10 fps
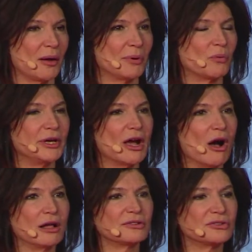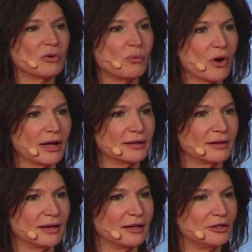But we also want
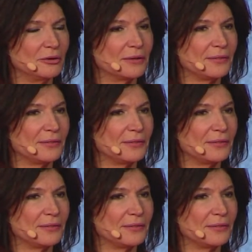you to